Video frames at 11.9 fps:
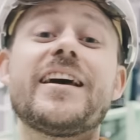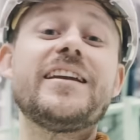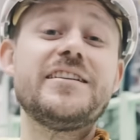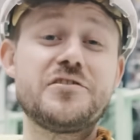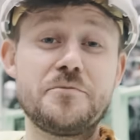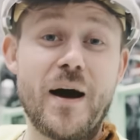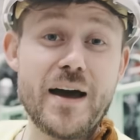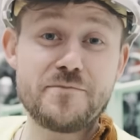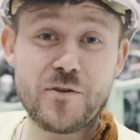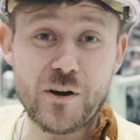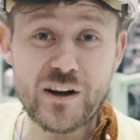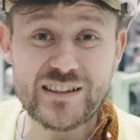can lead to
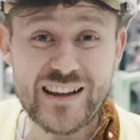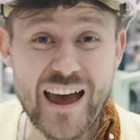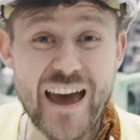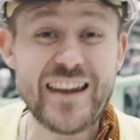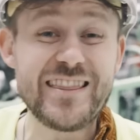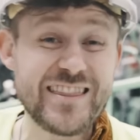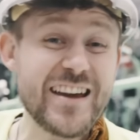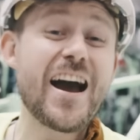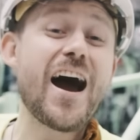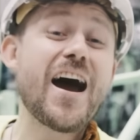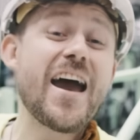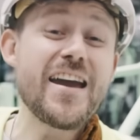byproducts, and they
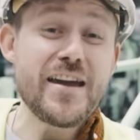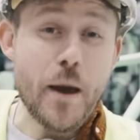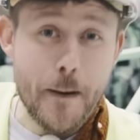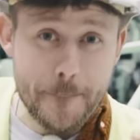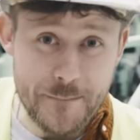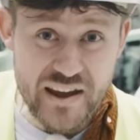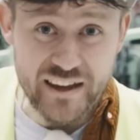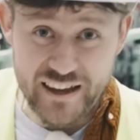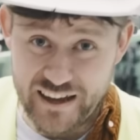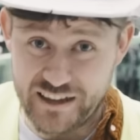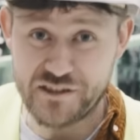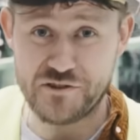are a big
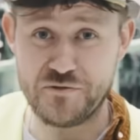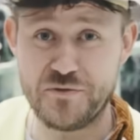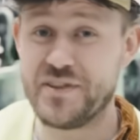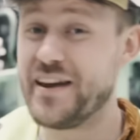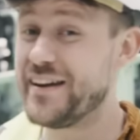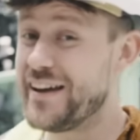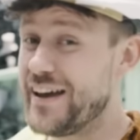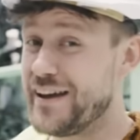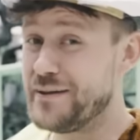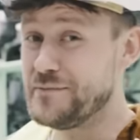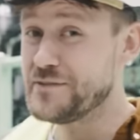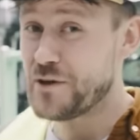issue. Their
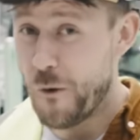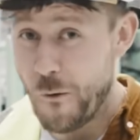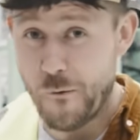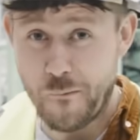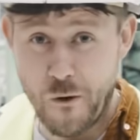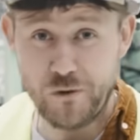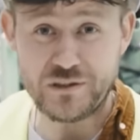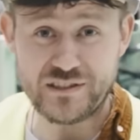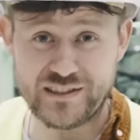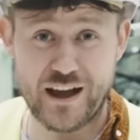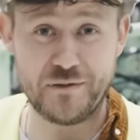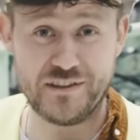names
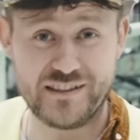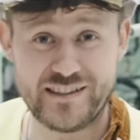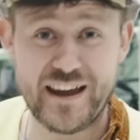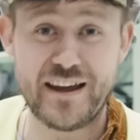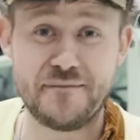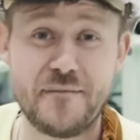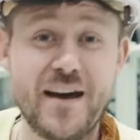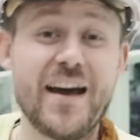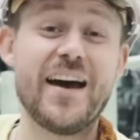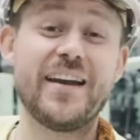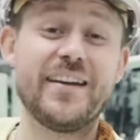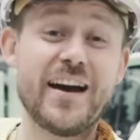almost sound the same
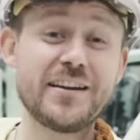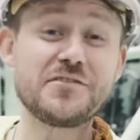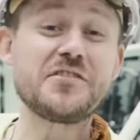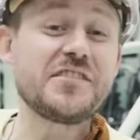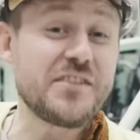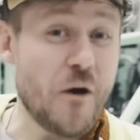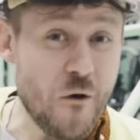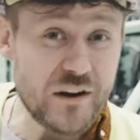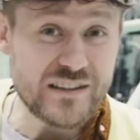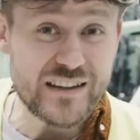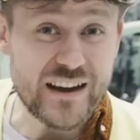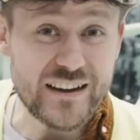nitrogen
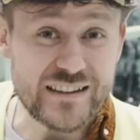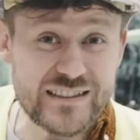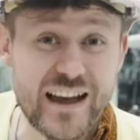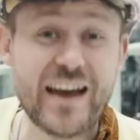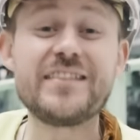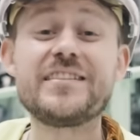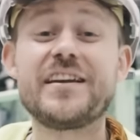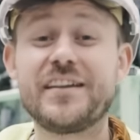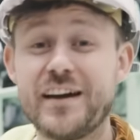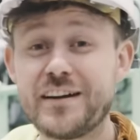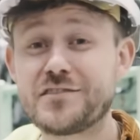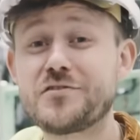oxides and
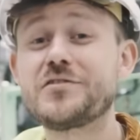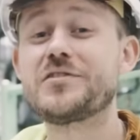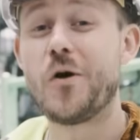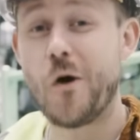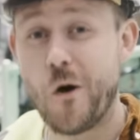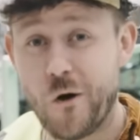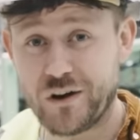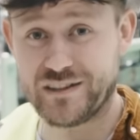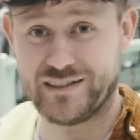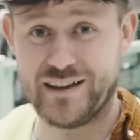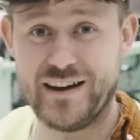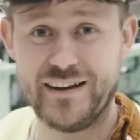nitrous
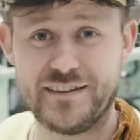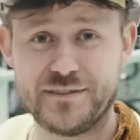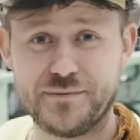oxide.